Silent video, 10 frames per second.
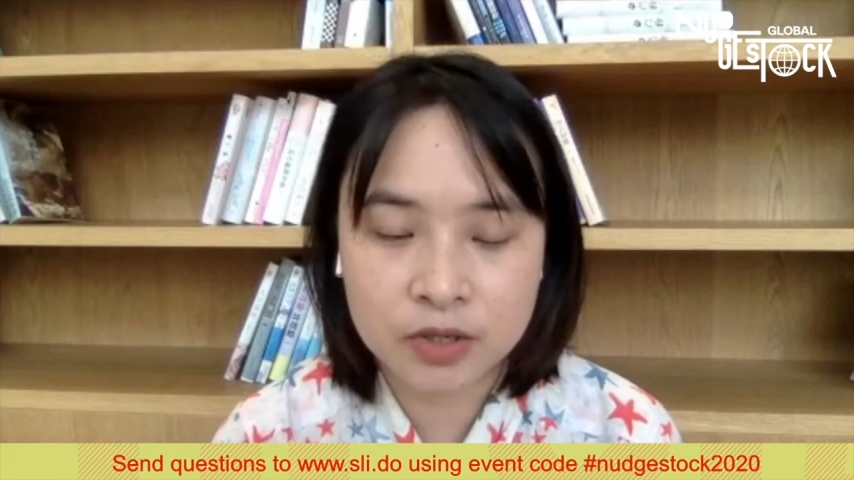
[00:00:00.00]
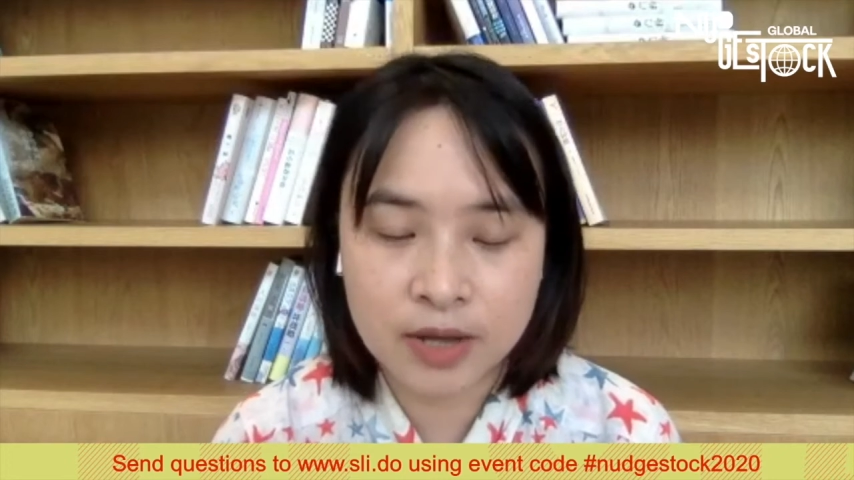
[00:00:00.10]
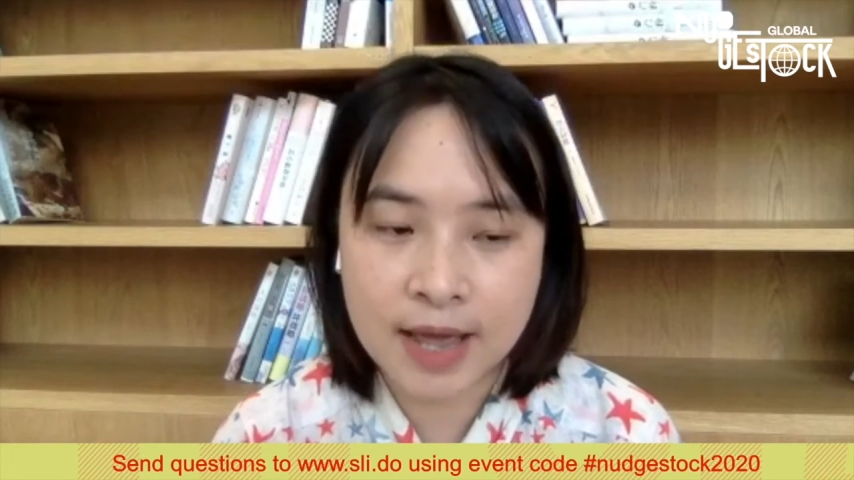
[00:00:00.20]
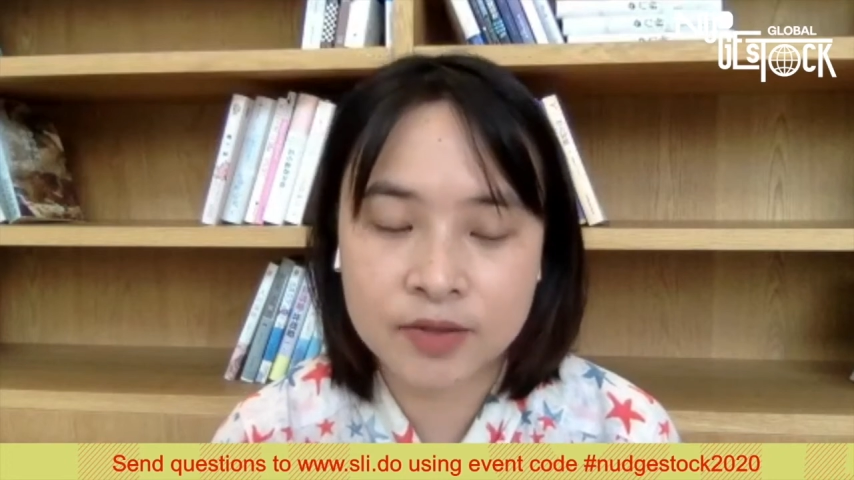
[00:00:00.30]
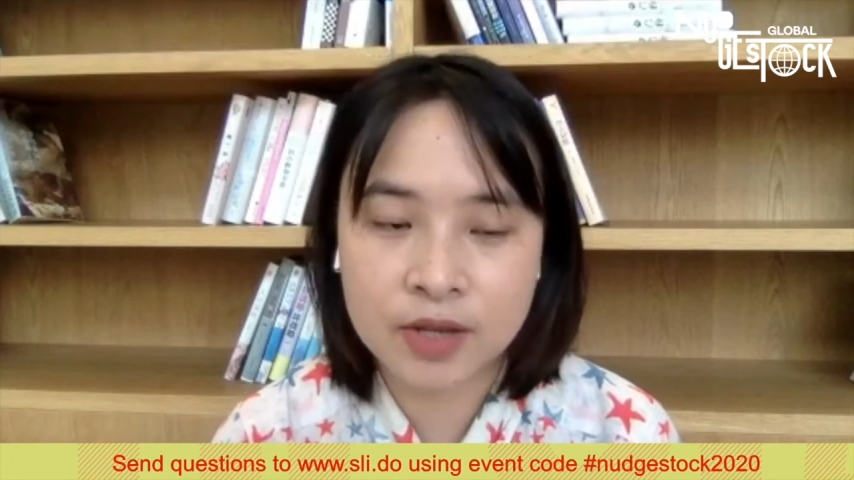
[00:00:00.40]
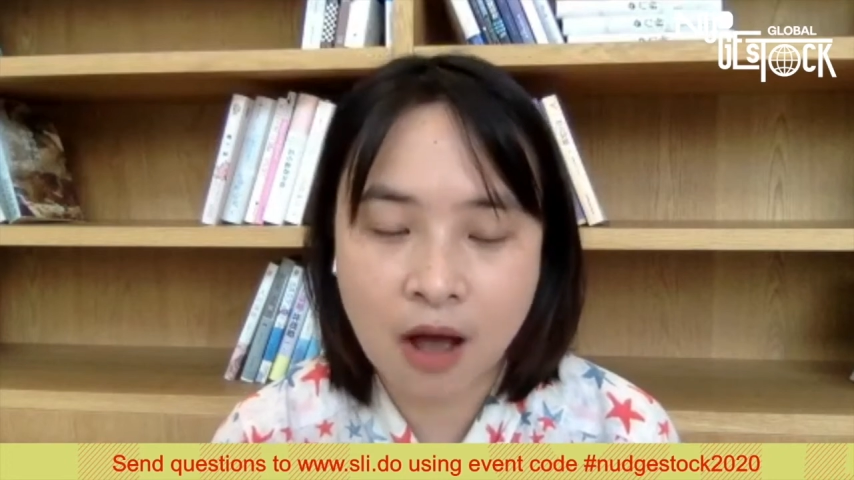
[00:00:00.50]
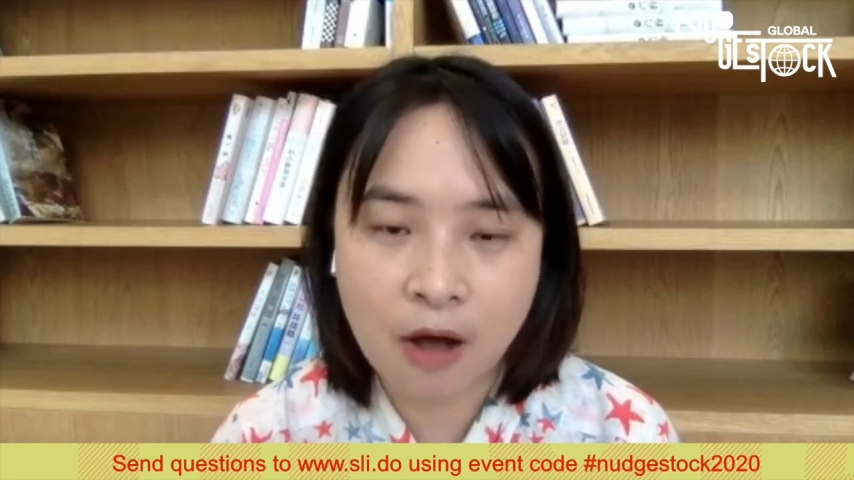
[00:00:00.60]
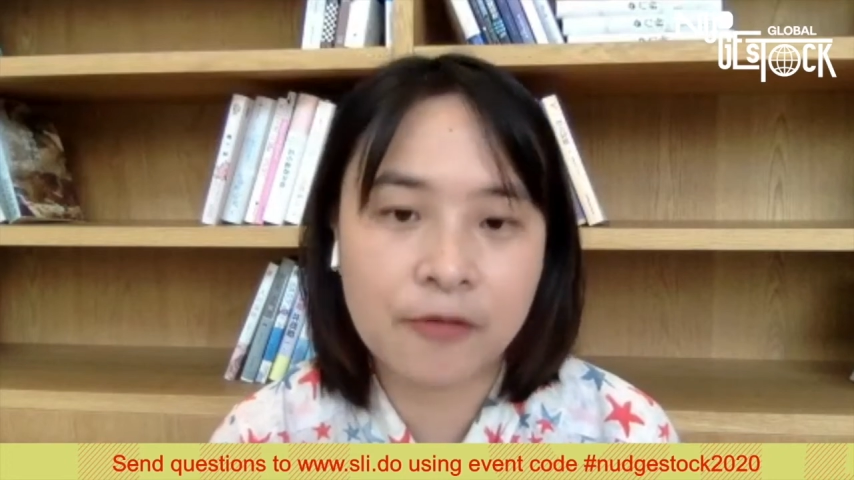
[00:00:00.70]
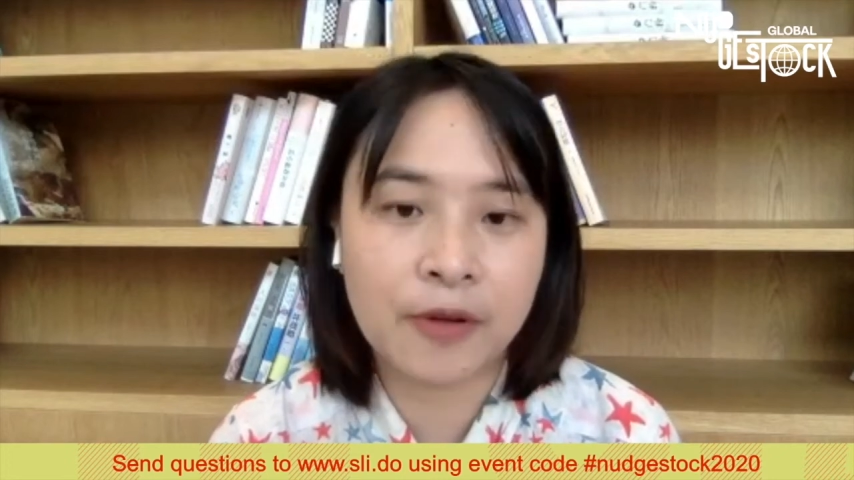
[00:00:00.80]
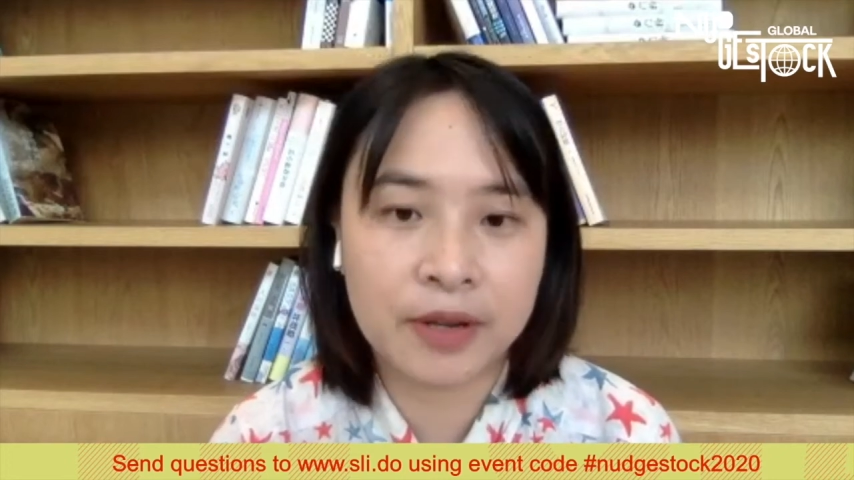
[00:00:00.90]
as an
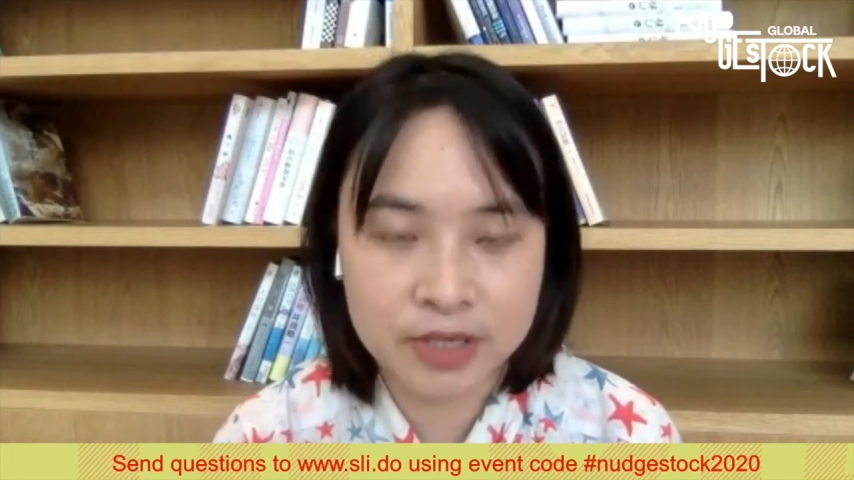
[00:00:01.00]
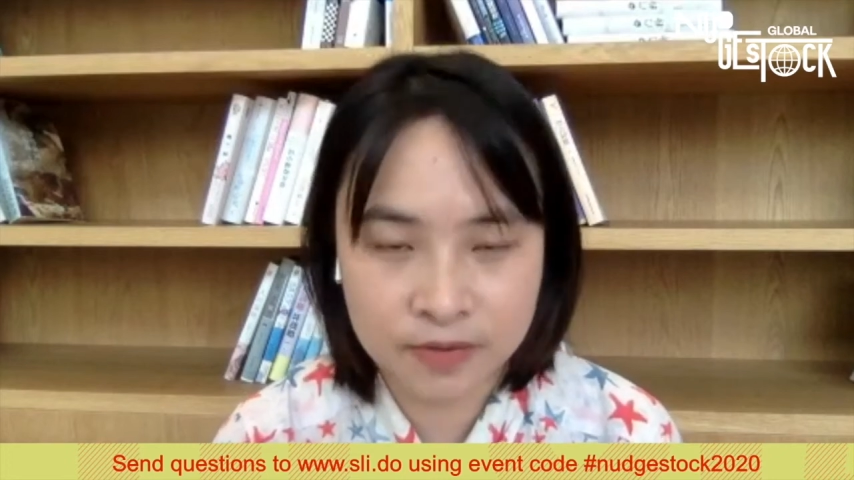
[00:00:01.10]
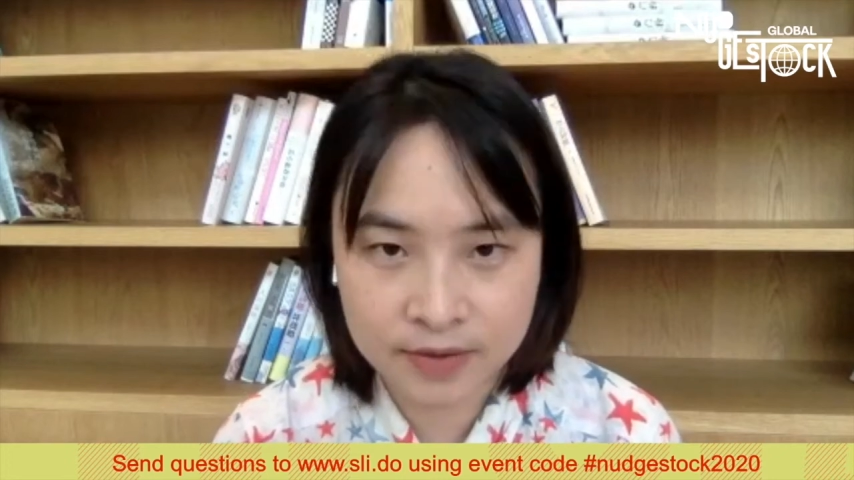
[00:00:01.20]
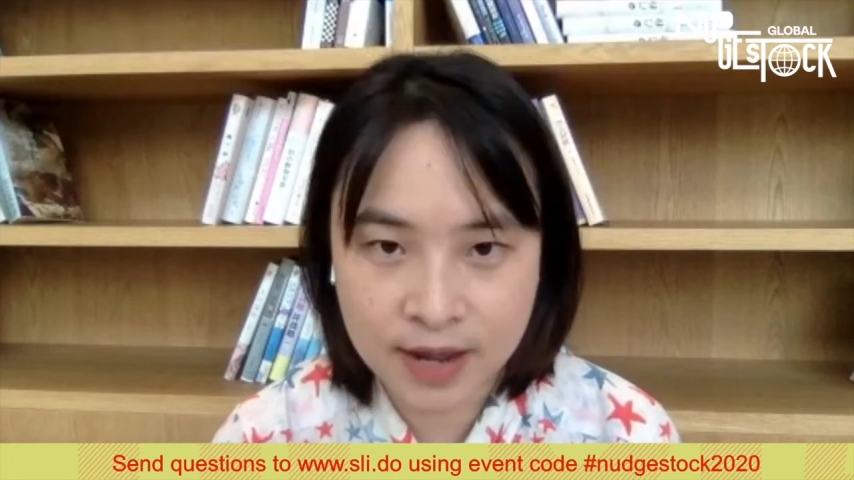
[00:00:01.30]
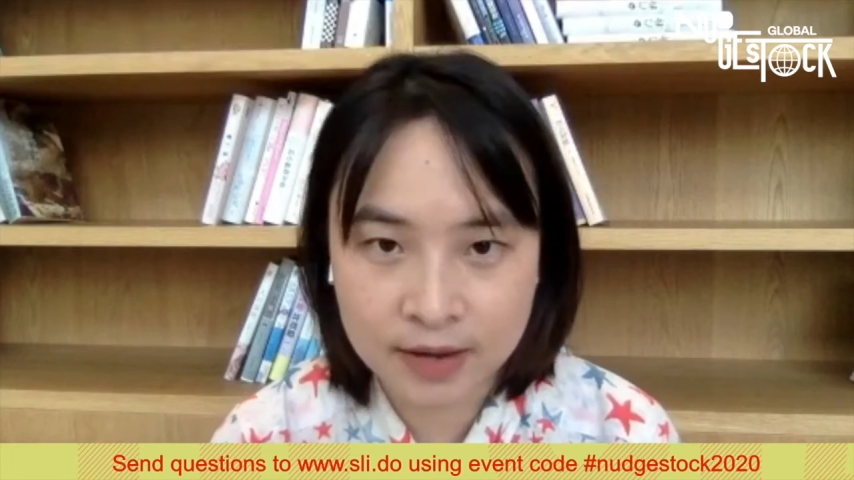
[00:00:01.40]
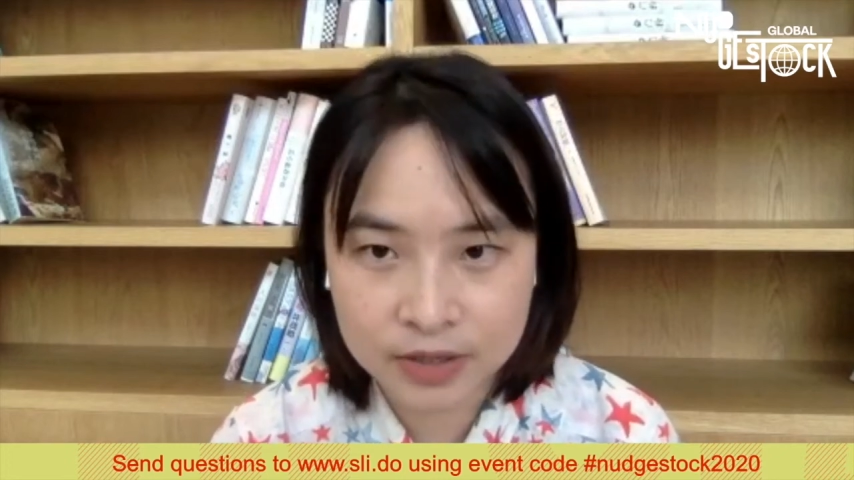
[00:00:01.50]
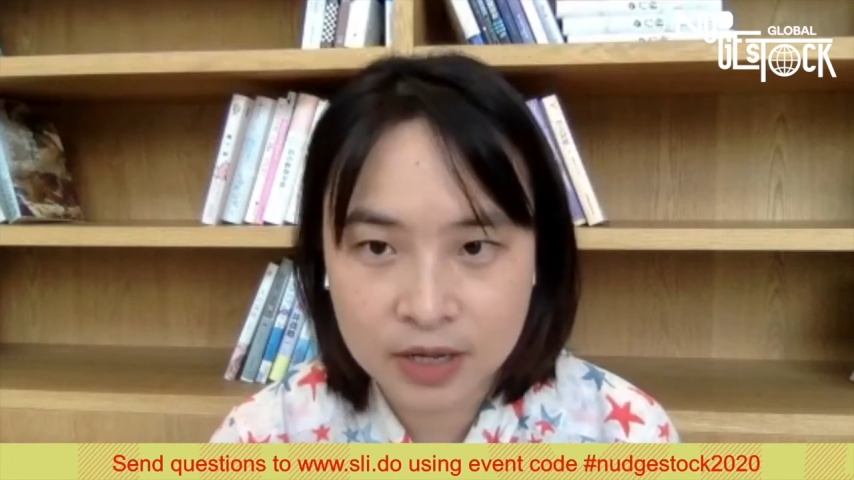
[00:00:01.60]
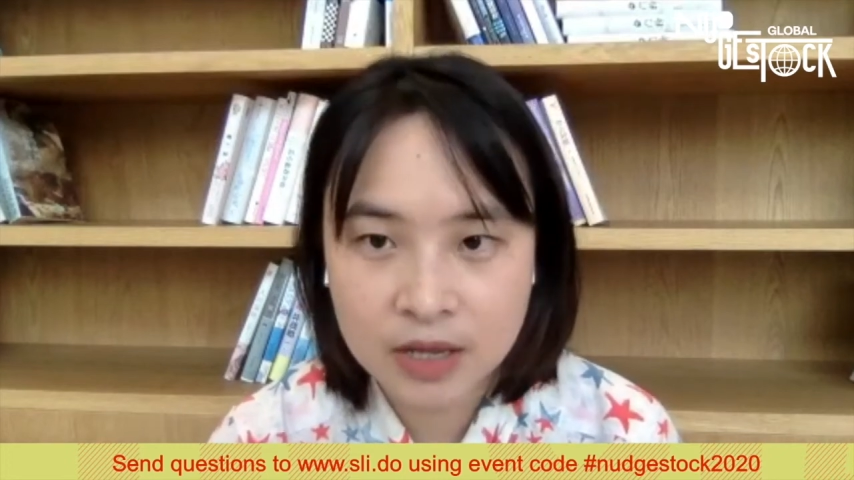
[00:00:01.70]
offering to the dead.